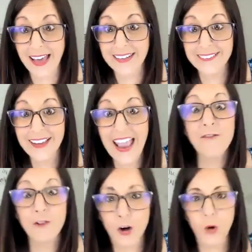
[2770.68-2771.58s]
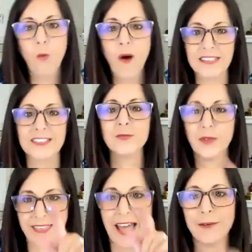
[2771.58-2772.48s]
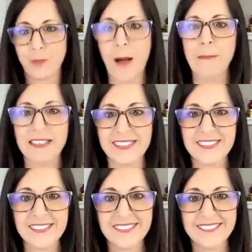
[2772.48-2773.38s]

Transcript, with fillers: that ever once with that promise.